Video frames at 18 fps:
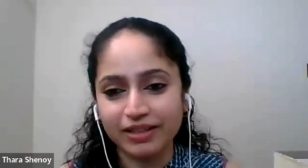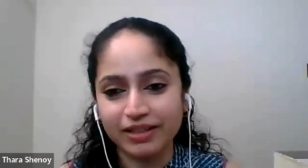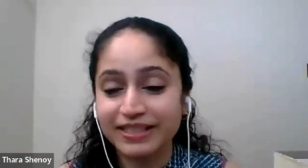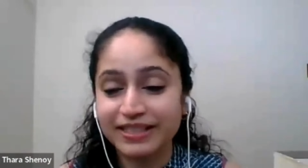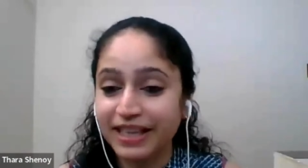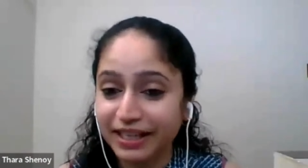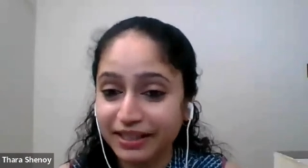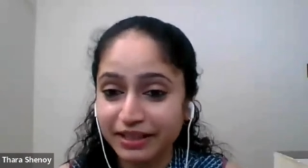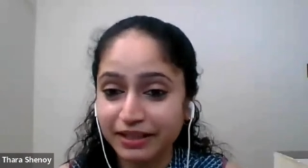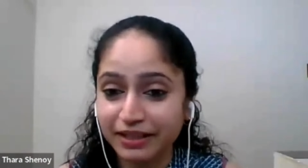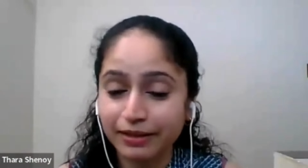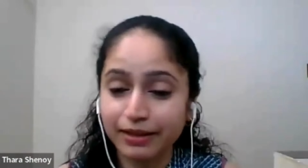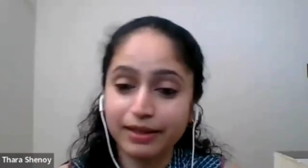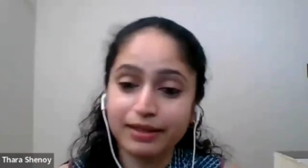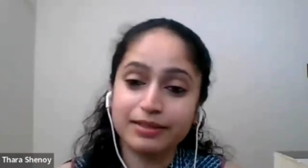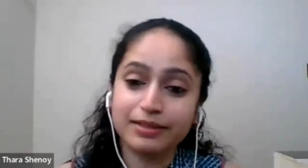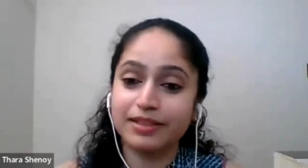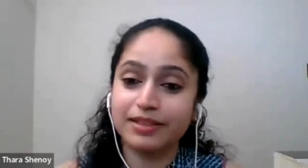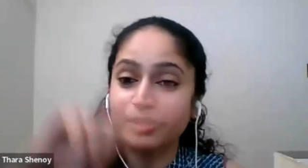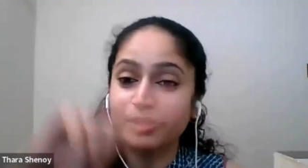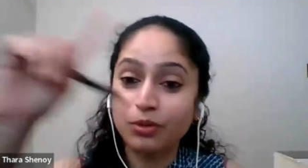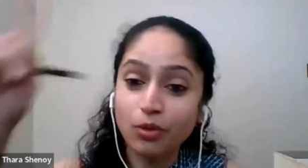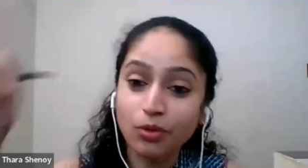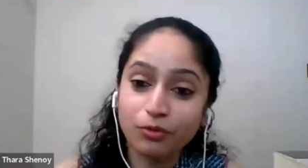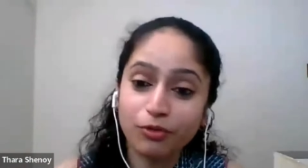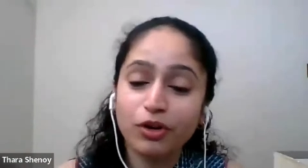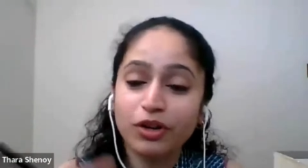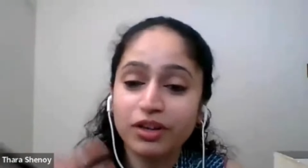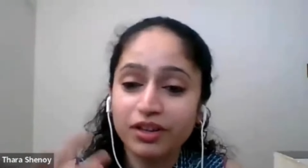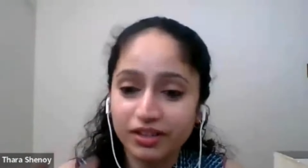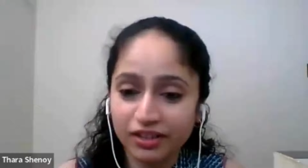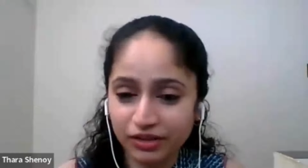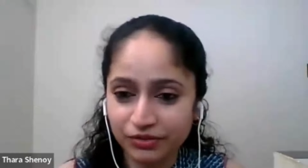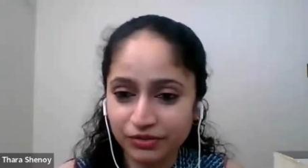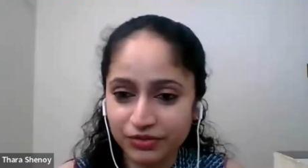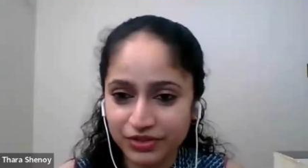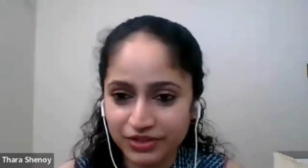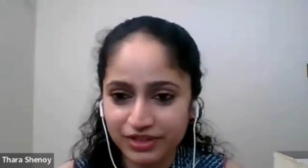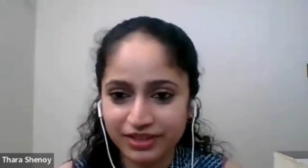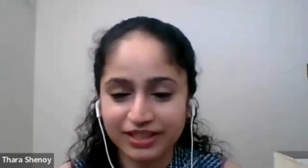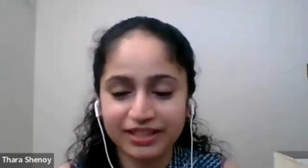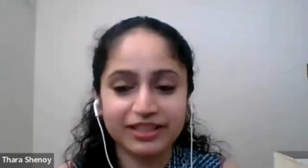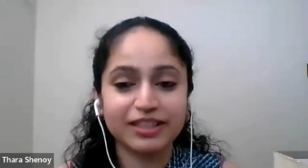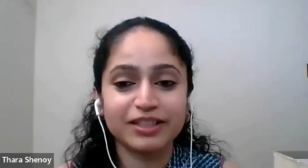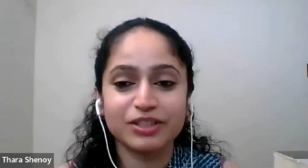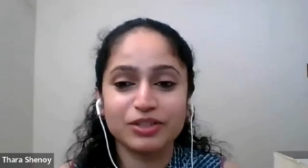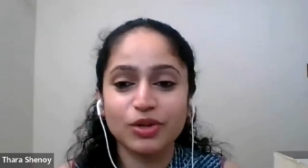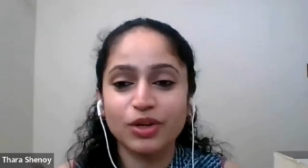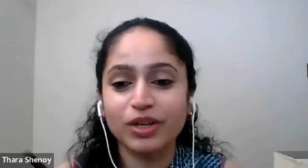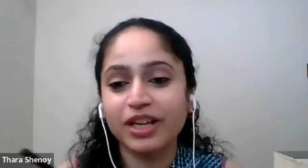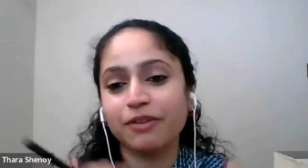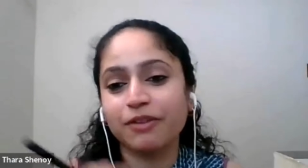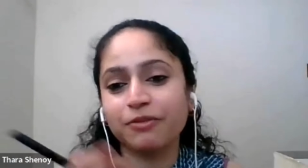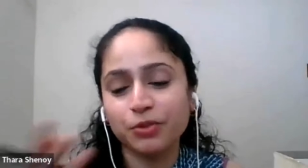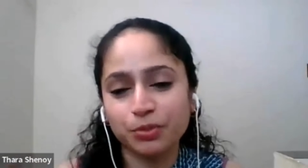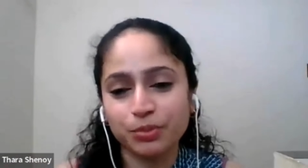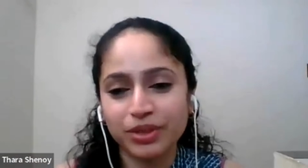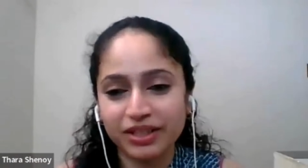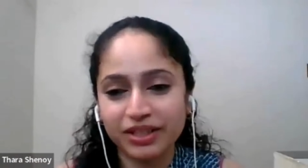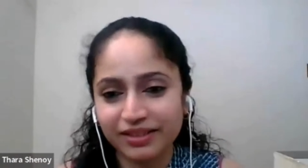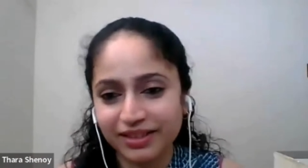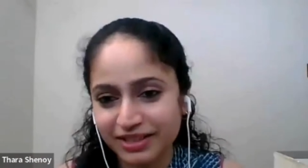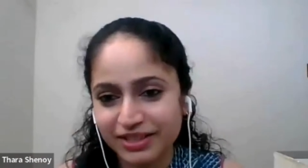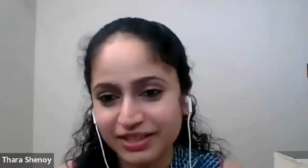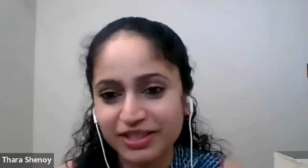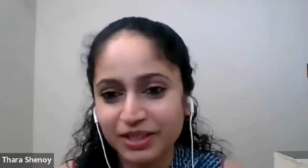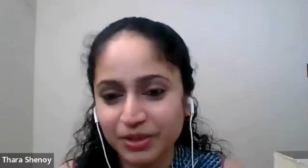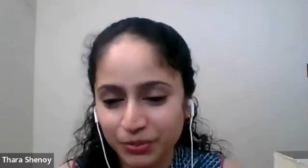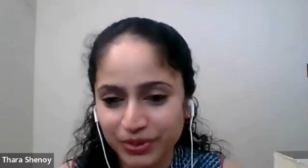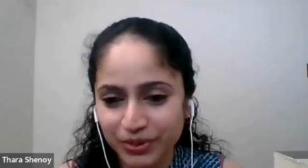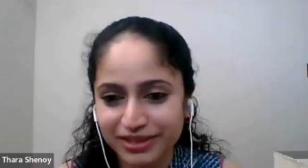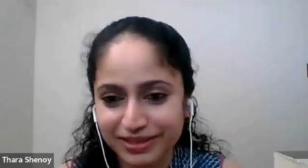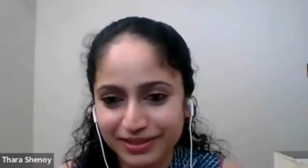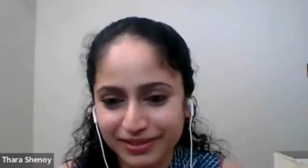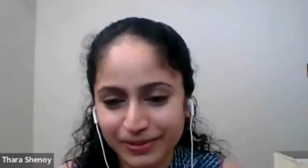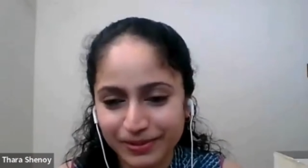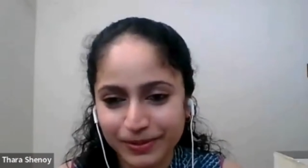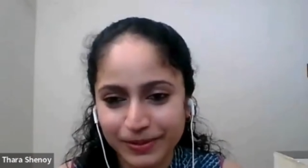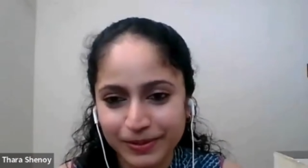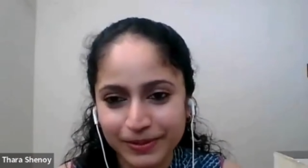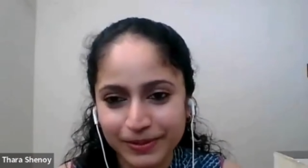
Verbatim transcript: slanting lines, then go for curves. It does not have to be in that sequence.